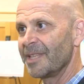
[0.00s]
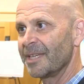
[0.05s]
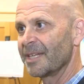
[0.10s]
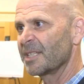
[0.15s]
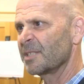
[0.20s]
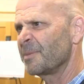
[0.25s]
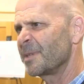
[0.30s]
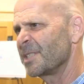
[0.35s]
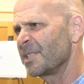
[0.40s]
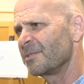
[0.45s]
I
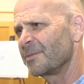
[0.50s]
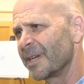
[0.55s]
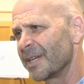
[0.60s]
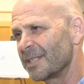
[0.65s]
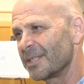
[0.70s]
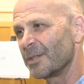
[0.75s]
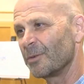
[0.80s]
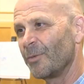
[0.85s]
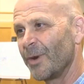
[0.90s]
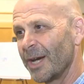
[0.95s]
think especially as we
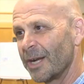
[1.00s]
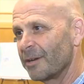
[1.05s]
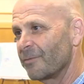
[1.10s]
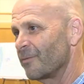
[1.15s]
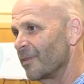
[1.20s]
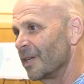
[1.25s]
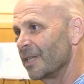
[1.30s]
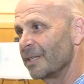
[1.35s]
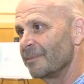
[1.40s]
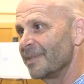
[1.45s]
get to the
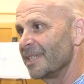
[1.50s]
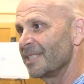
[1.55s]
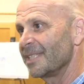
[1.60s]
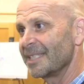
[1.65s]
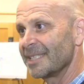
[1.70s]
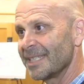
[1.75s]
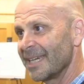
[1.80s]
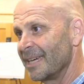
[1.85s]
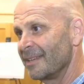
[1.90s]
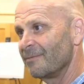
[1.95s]
waterfront, you may
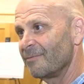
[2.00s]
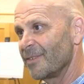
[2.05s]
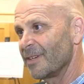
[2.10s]
see 10,